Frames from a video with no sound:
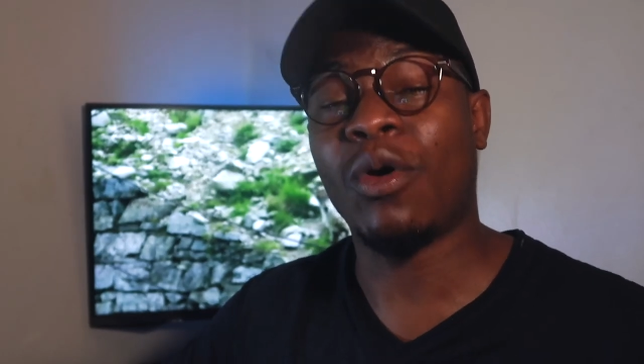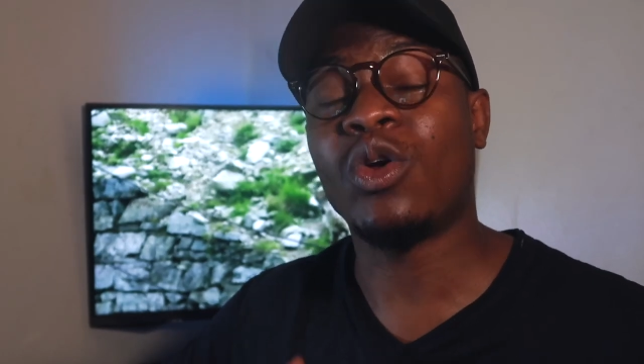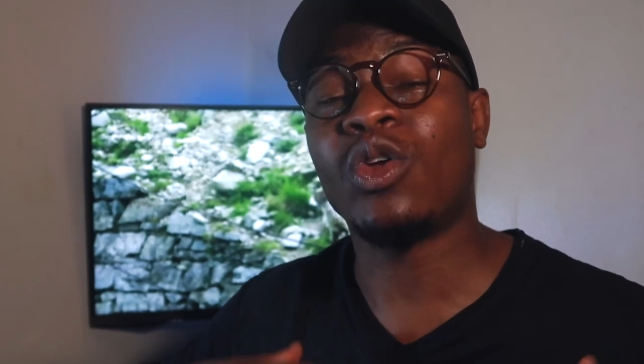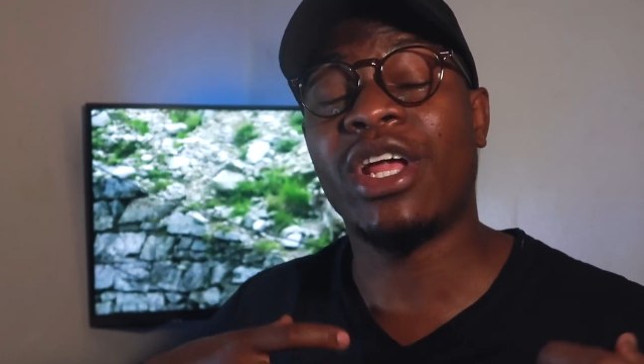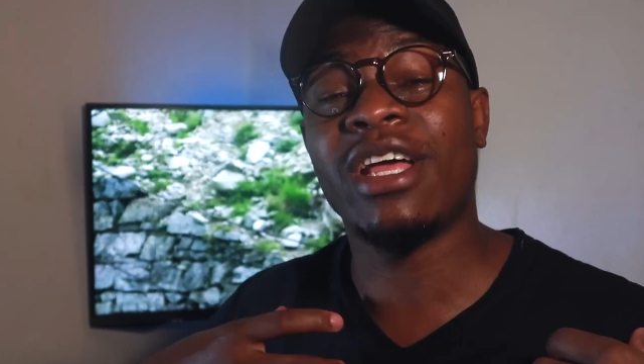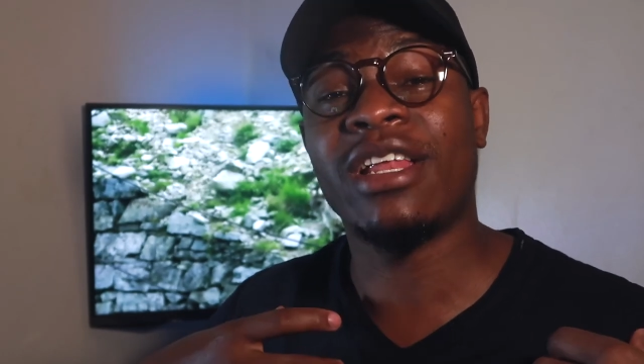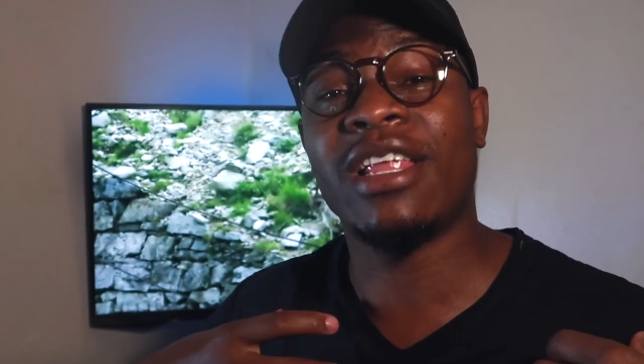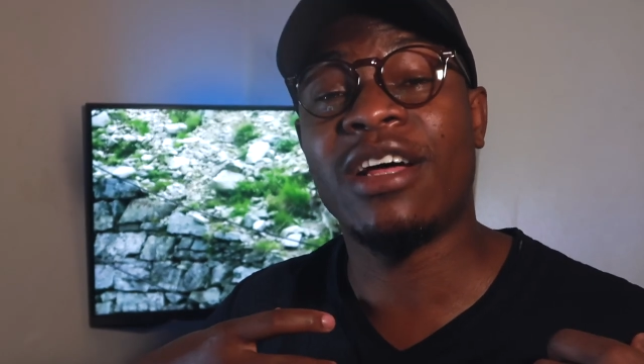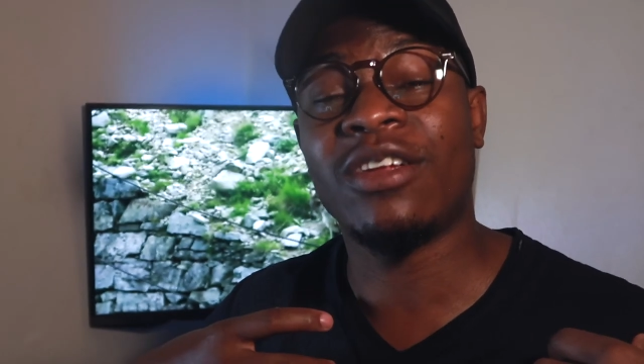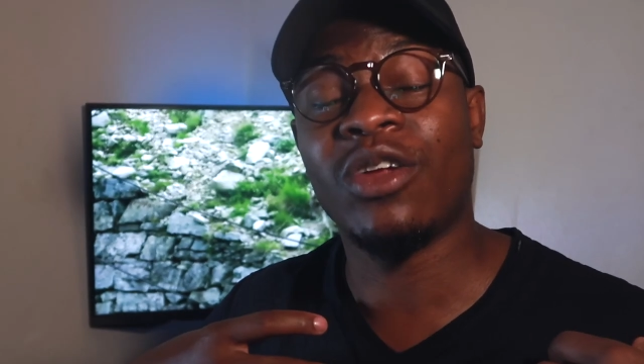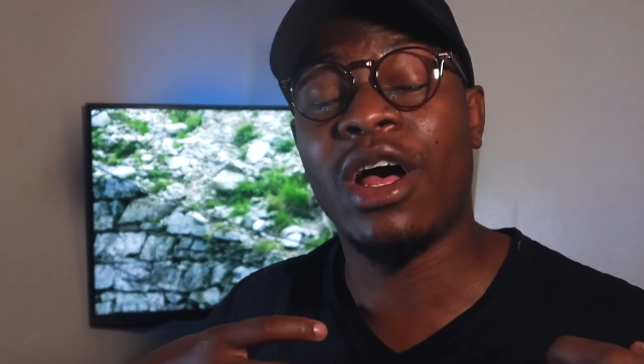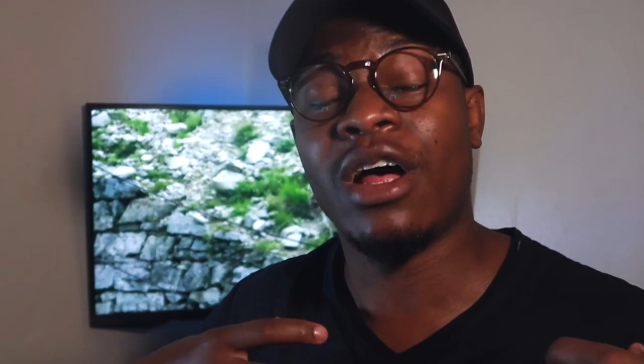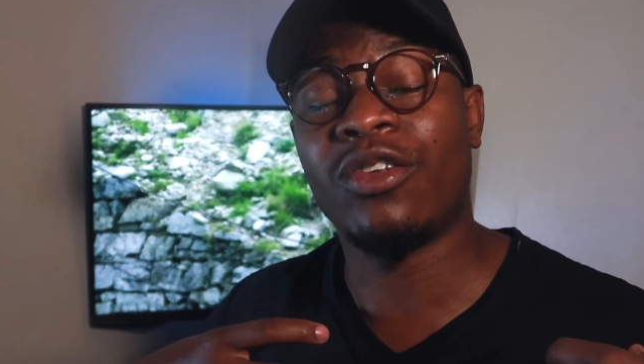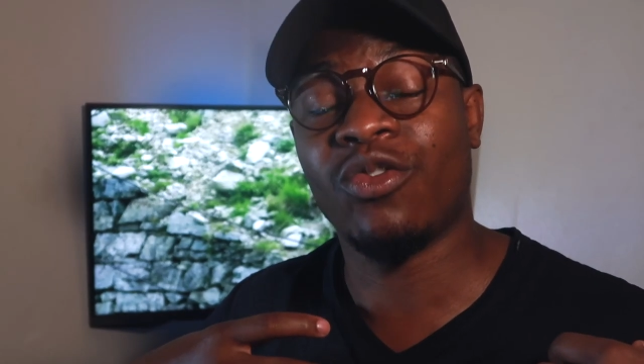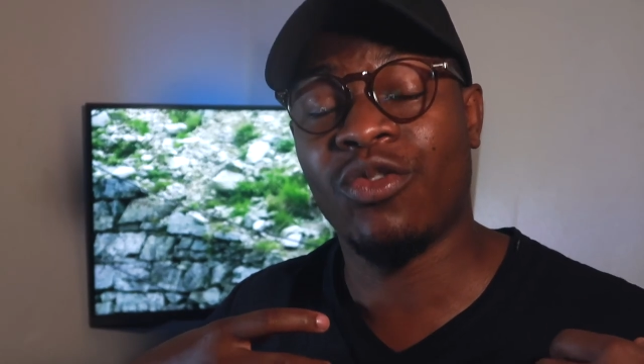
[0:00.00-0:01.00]
I'm going to get
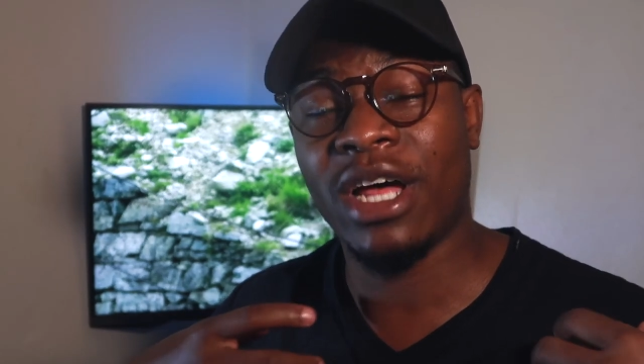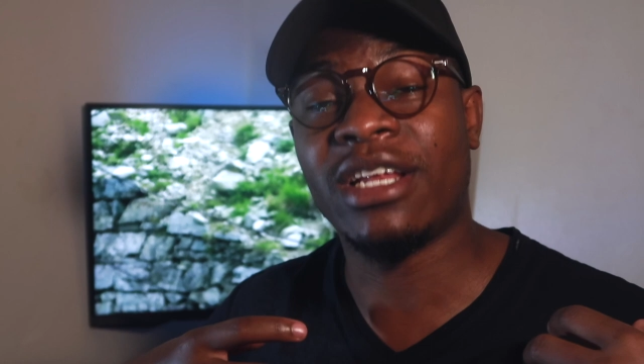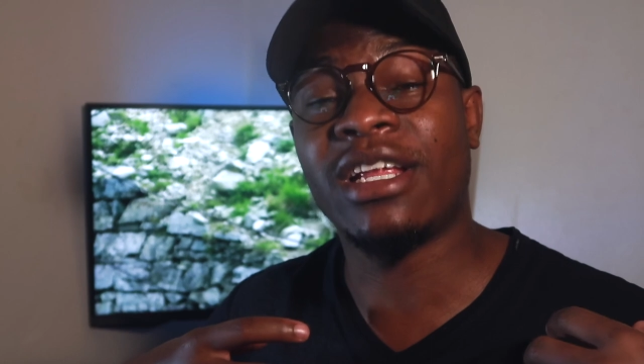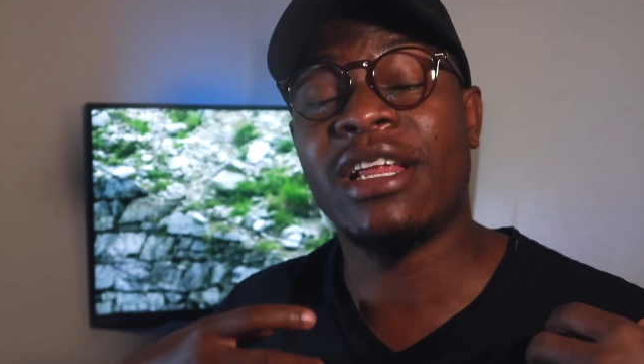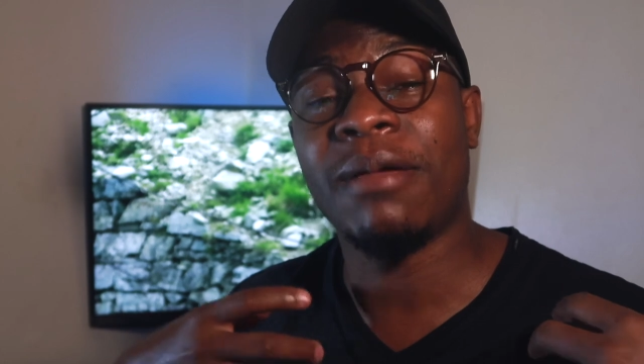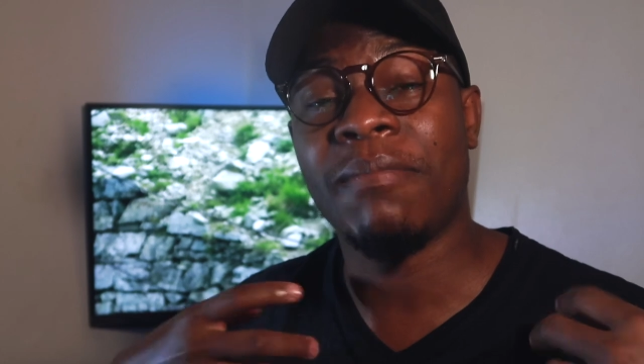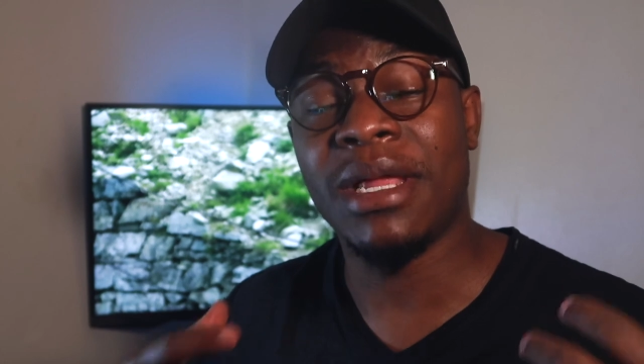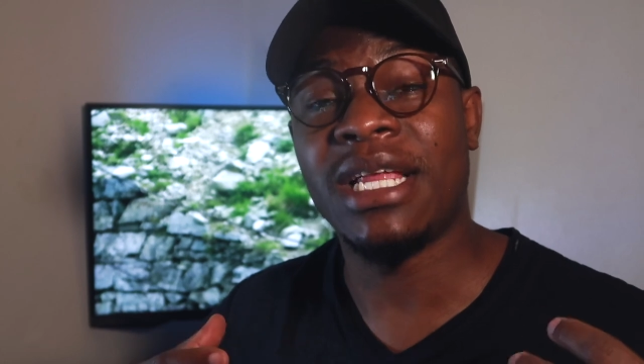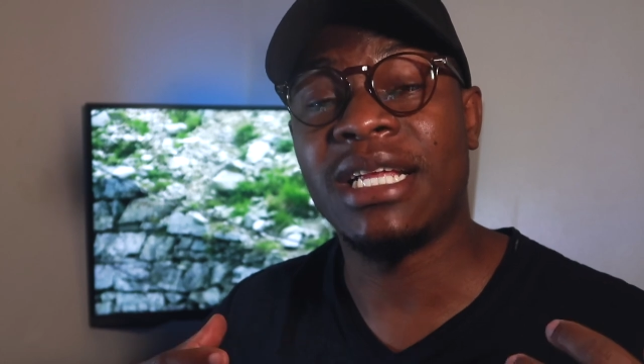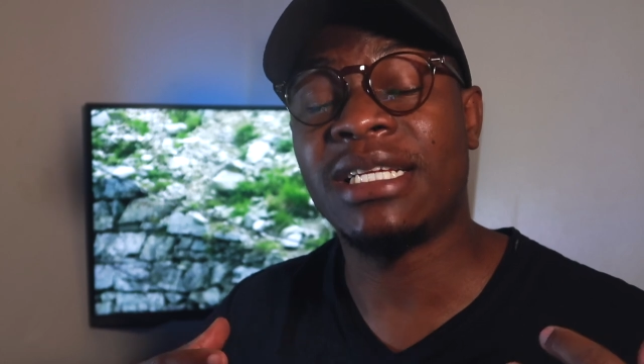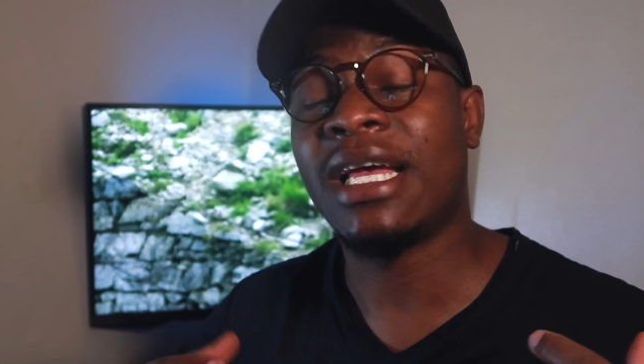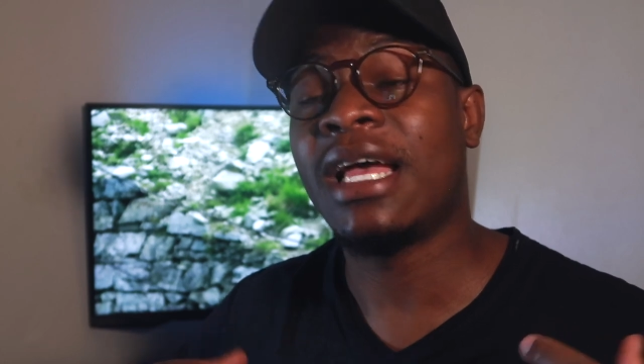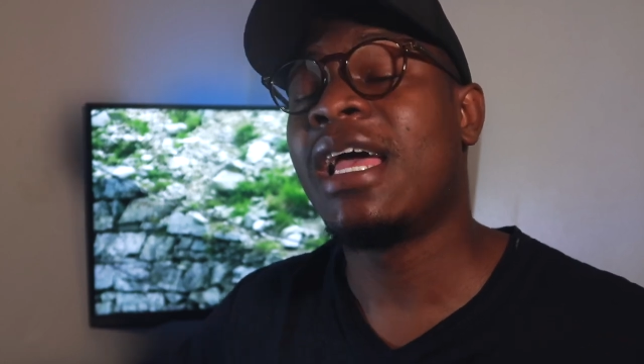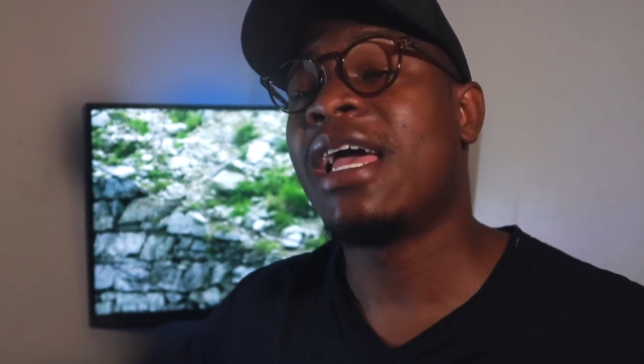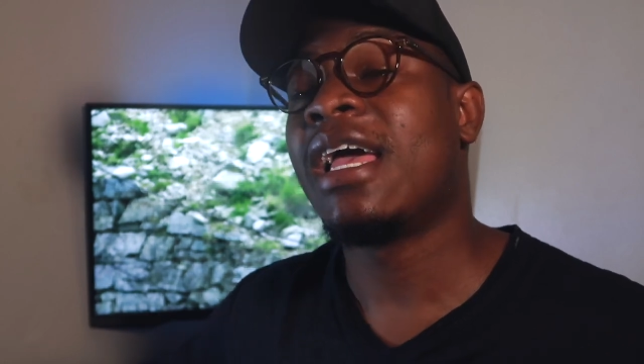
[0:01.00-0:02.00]
that uh, to that in a
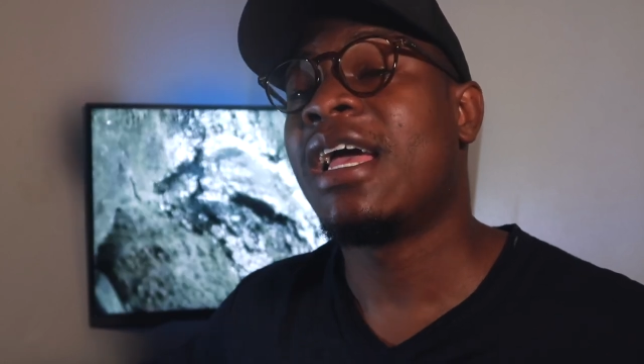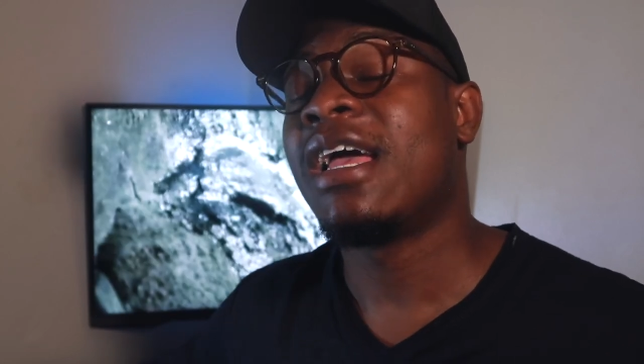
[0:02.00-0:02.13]
minute.